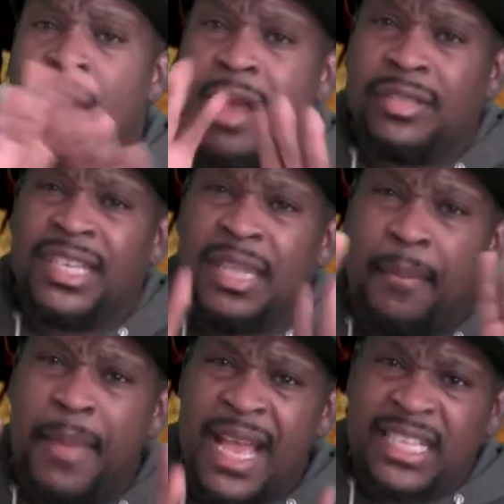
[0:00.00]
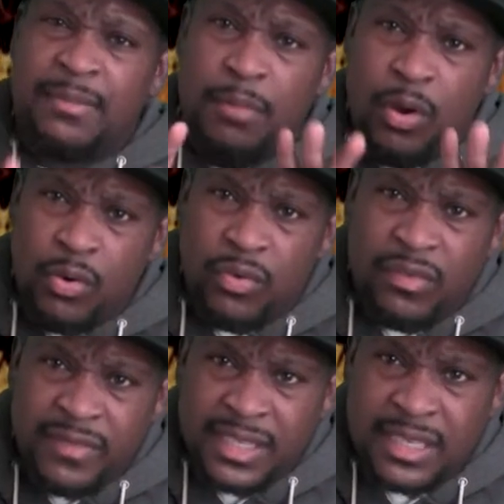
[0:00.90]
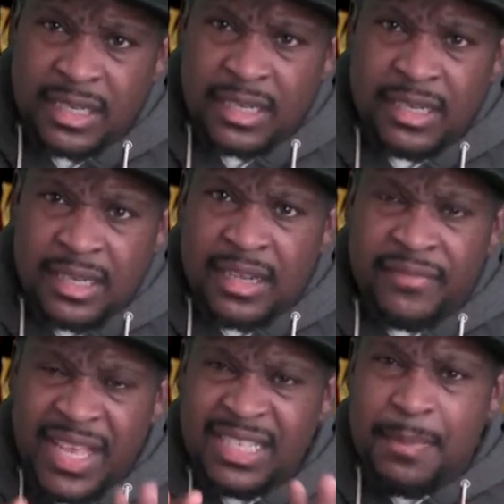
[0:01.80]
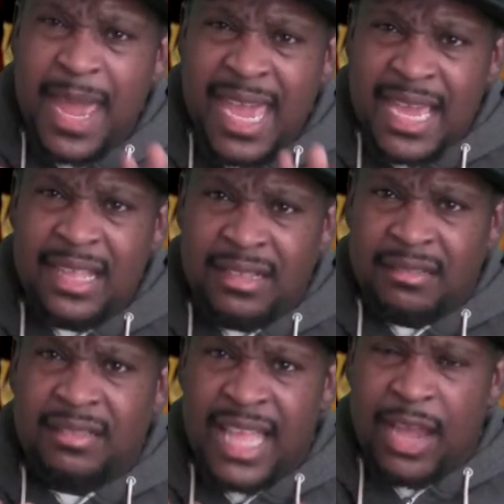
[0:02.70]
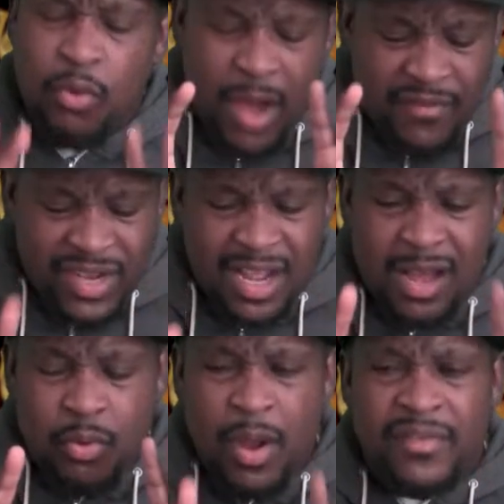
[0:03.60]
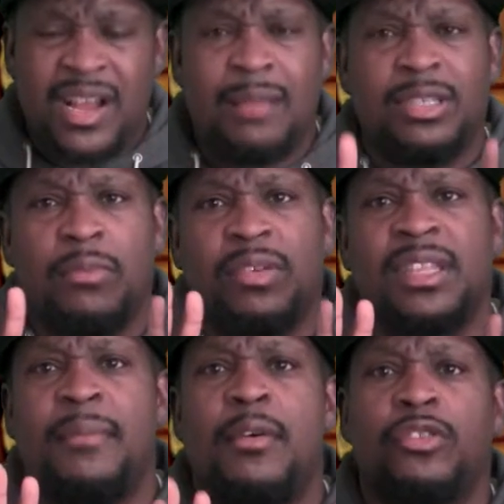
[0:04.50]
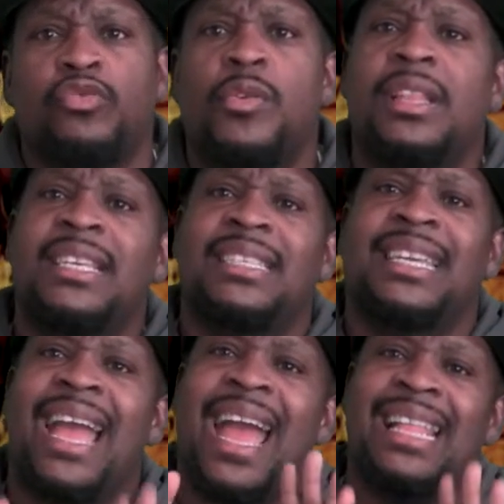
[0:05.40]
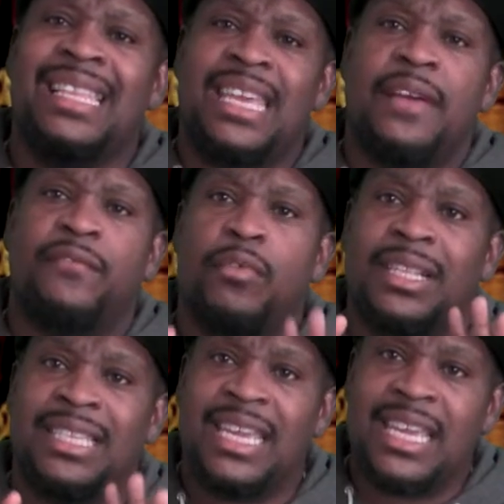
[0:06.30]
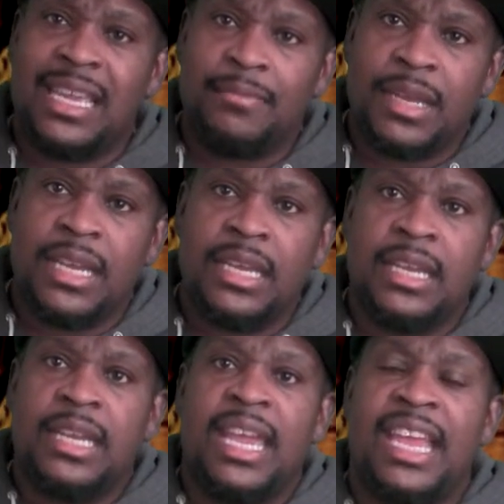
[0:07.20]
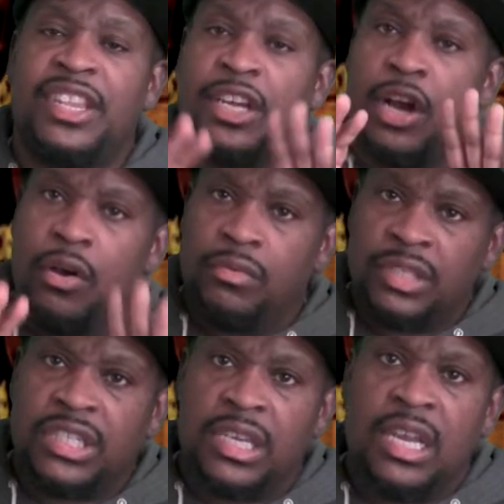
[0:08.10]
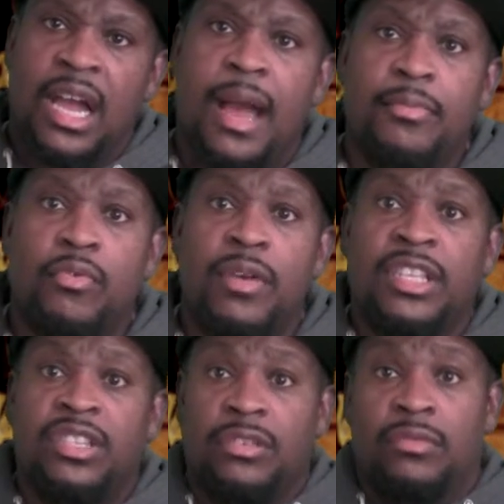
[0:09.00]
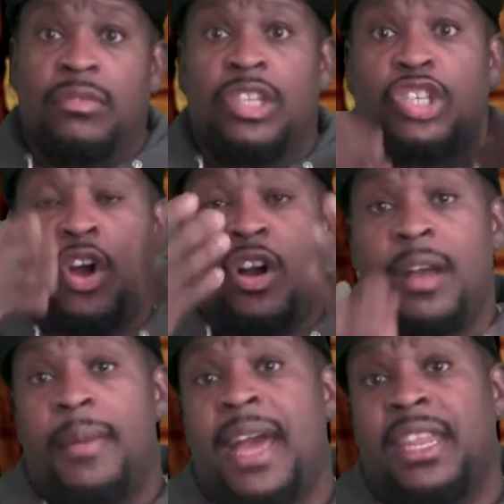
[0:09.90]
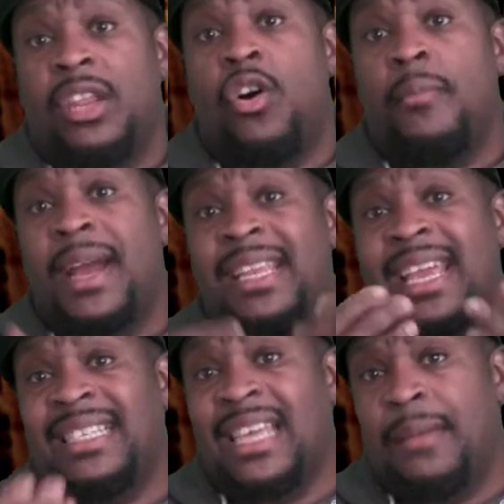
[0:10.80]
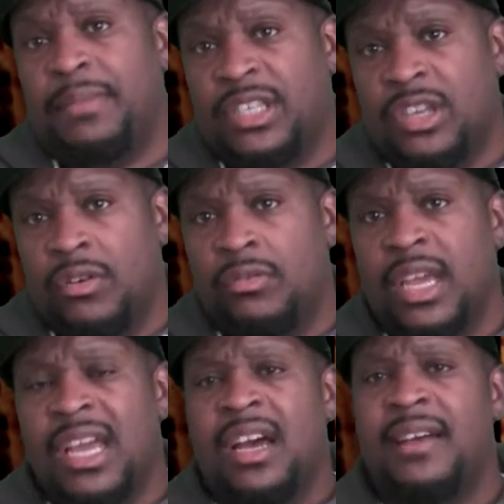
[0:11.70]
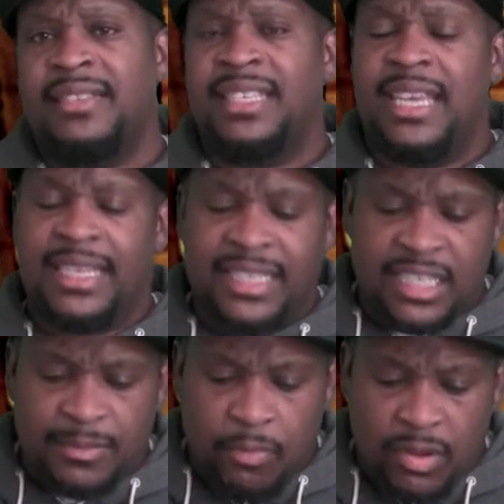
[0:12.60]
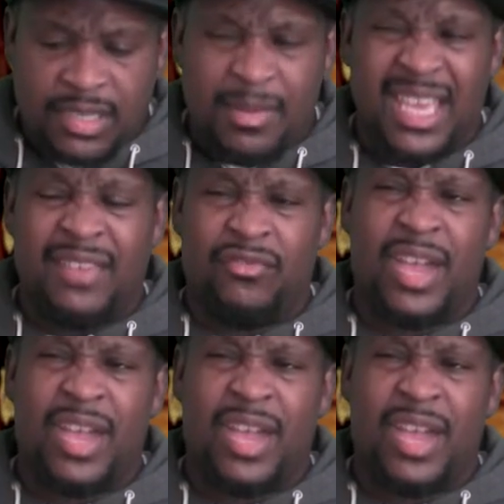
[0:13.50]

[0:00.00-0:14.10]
roster and the best moves that's made. Like whoever comes up with the most realistic idea for a team and the coach, I'm going to talk about it on my next episode of CSC Sports. I'm going to give you